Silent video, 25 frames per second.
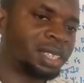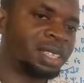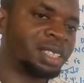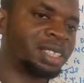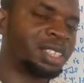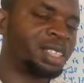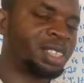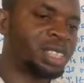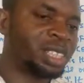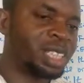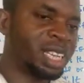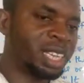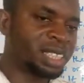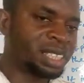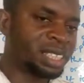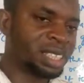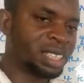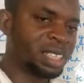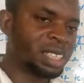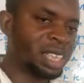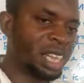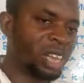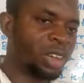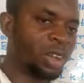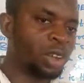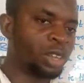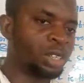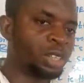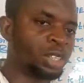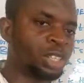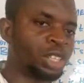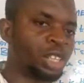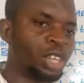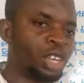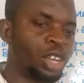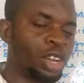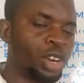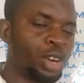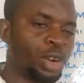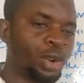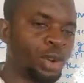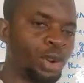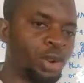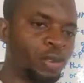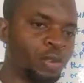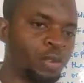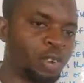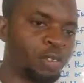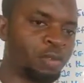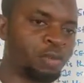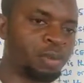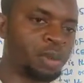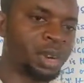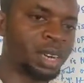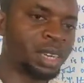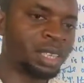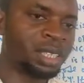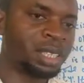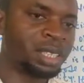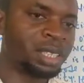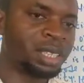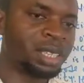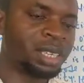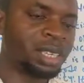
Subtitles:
you take the second loaf of bread,